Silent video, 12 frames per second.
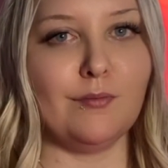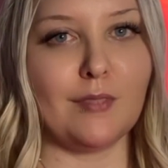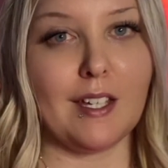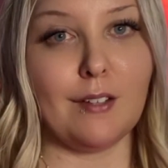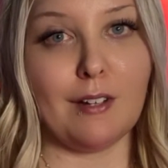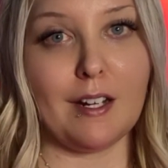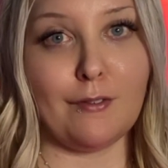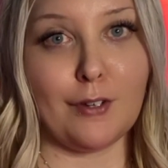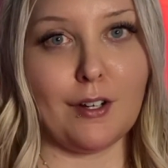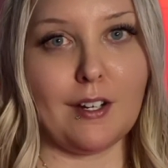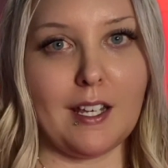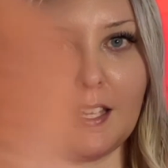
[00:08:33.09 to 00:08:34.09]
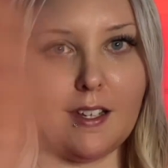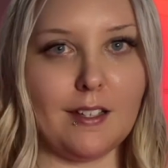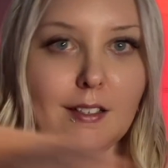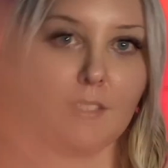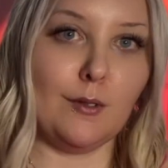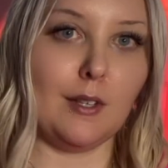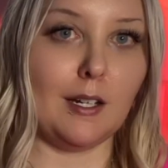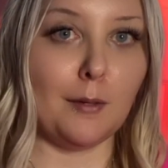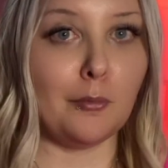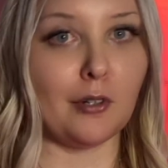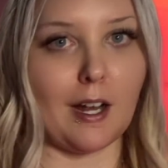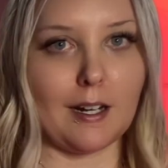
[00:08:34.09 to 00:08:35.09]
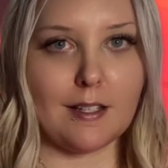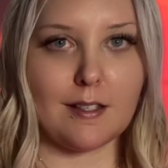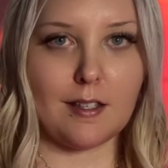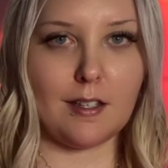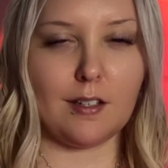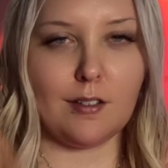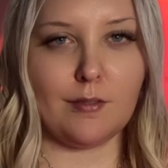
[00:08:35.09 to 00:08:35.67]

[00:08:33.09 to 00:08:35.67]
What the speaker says: Get ready for your date. I'll do a little practicing.